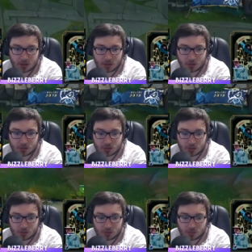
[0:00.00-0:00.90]
And also
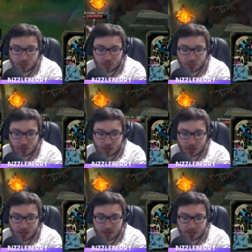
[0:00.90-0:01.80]
you're
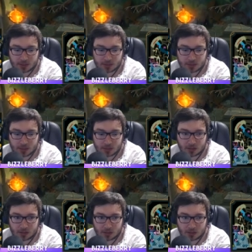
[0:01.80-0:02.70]
lucky in the sense that
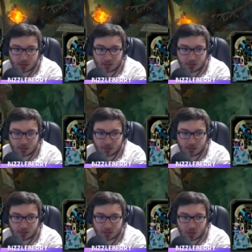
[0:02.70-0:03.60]
the
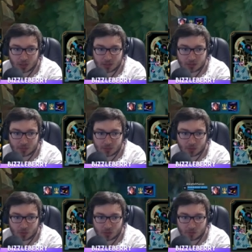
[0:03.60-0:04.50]
solo laners have been
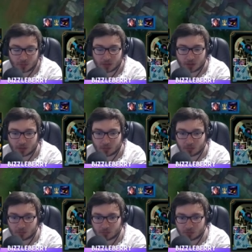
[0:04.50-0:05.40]
holding off mid game
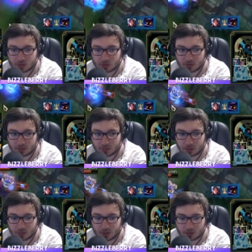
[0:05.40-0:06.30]
Jhin already
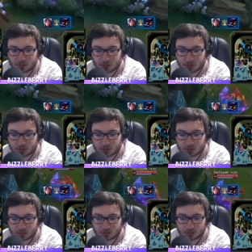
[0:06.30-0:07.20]
pretty well, to be
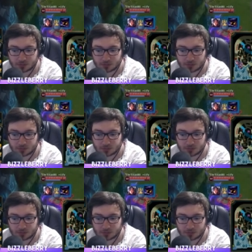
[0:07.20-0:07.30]
honest.